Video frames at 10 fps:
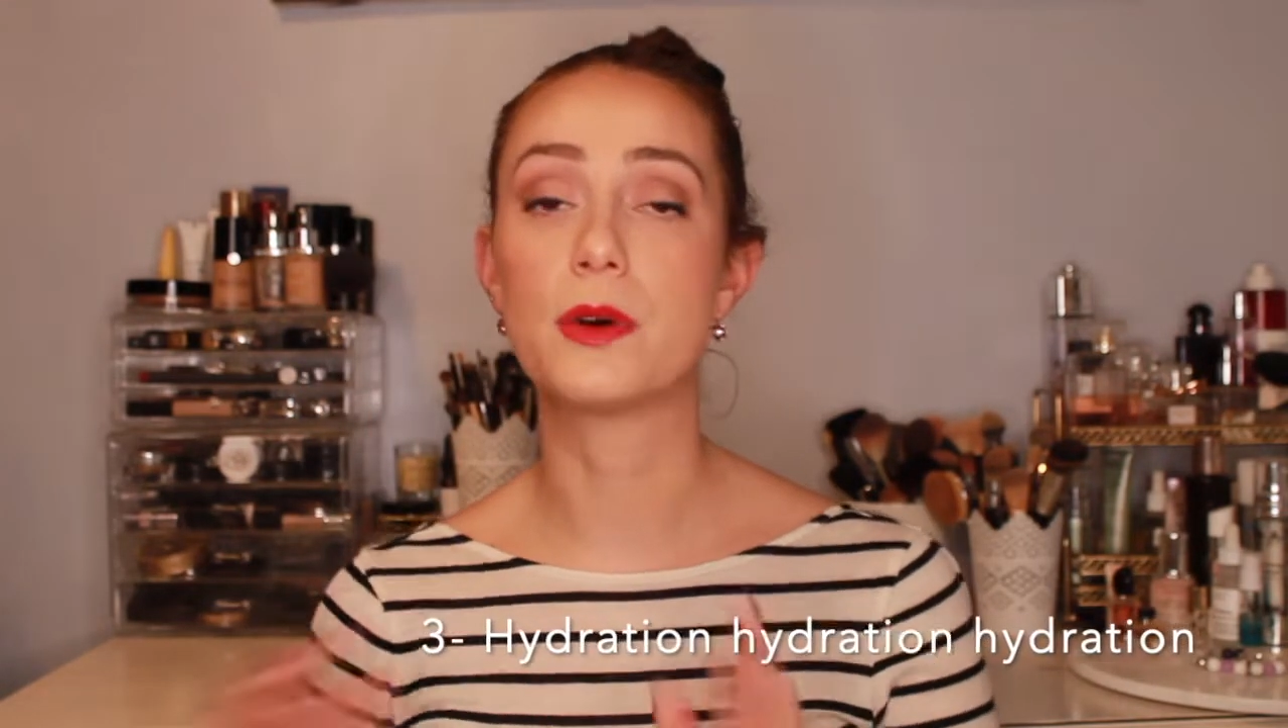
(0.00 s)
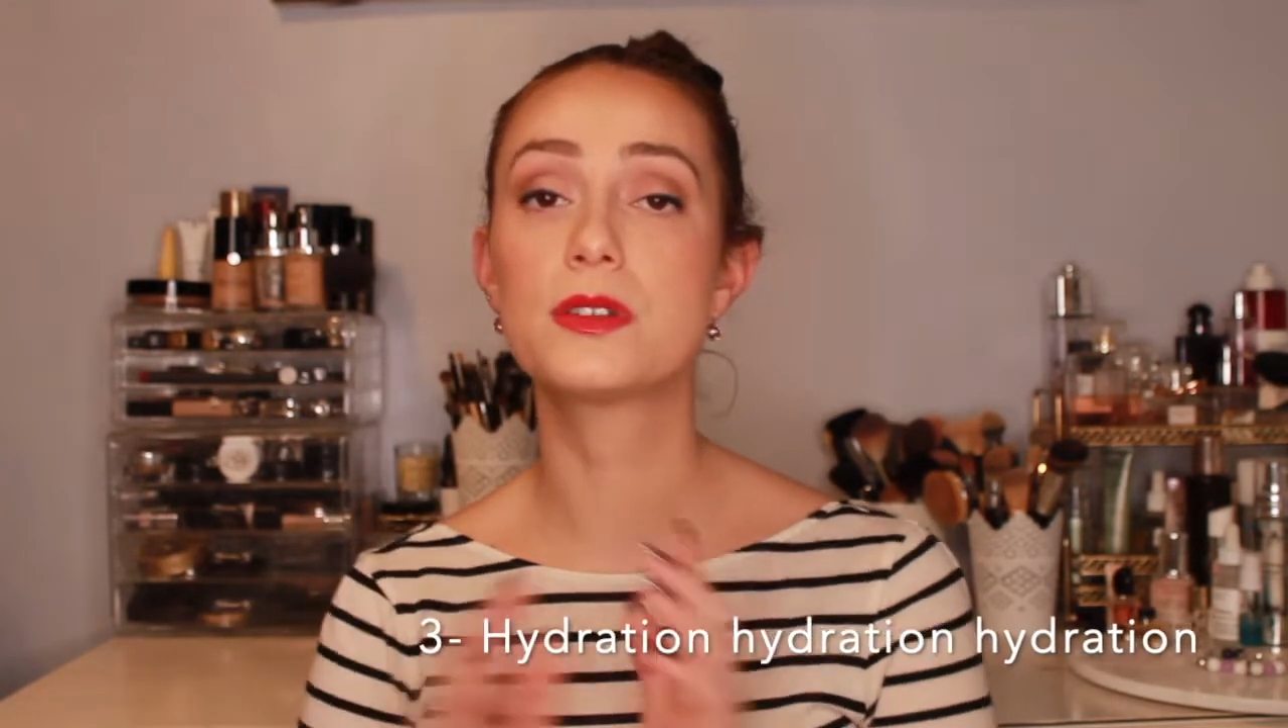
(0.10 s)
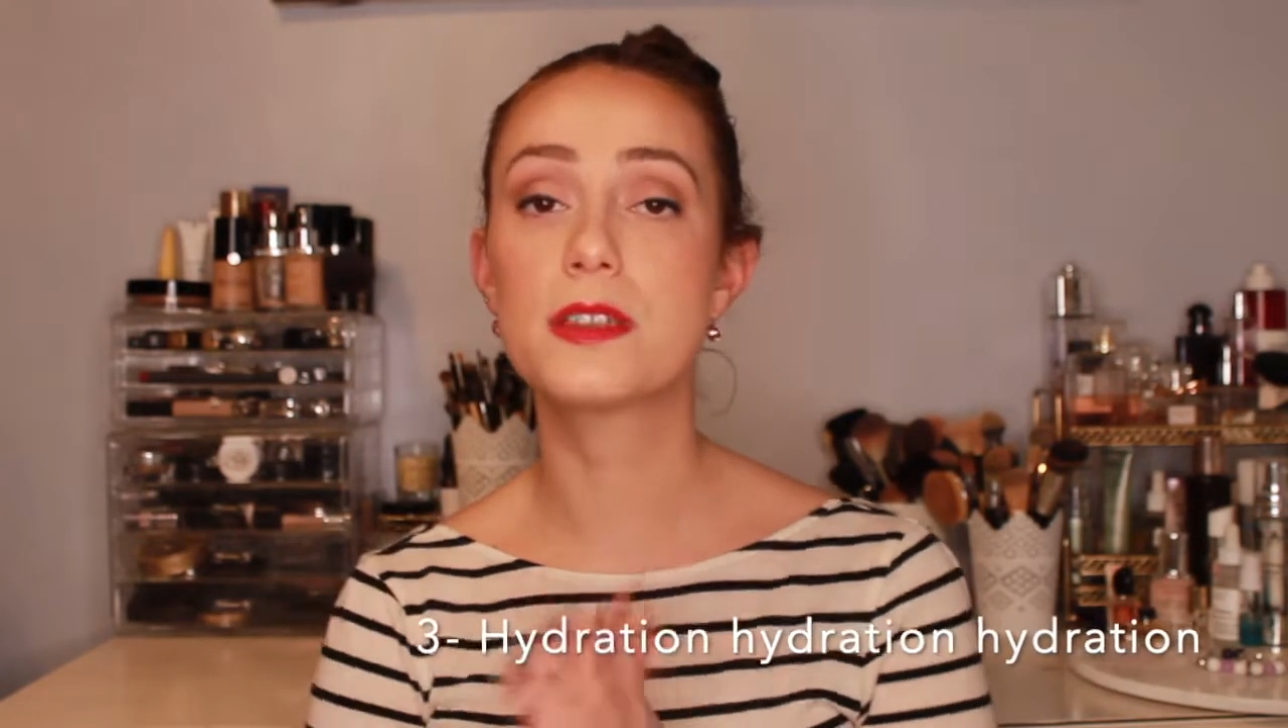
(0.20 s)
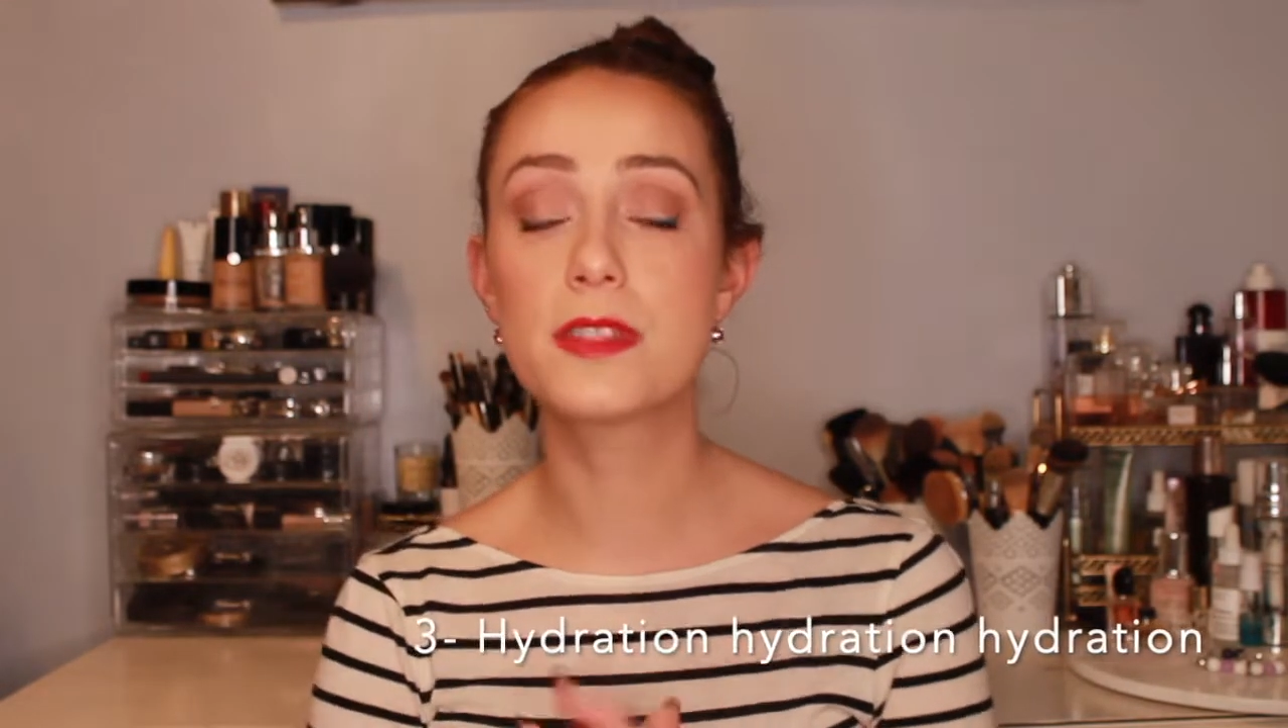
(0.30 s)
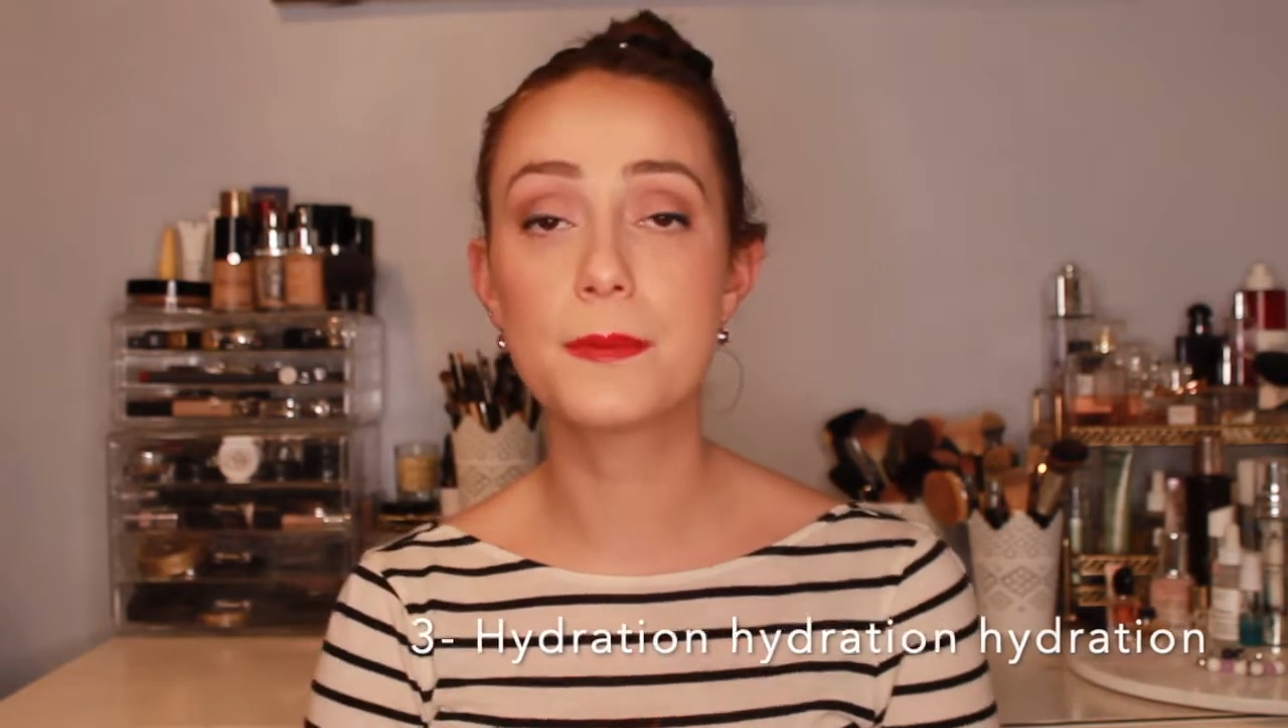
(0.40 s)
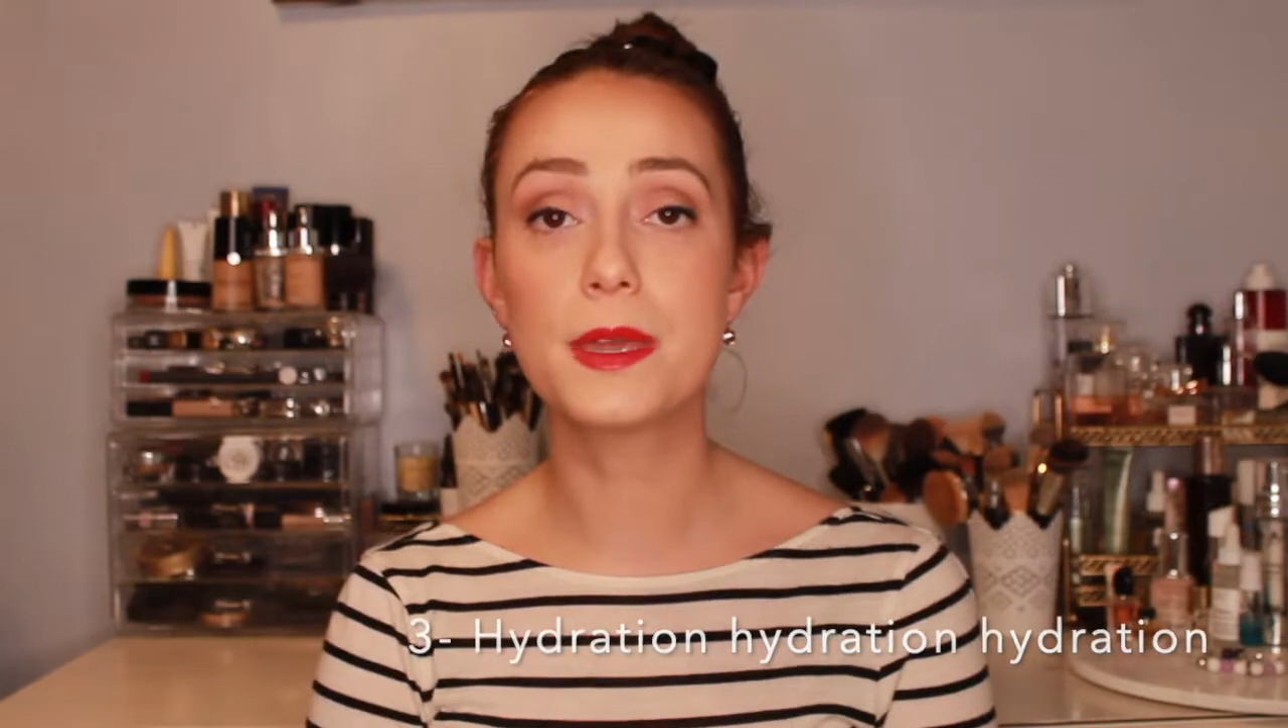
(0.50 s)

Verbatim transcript: Most of the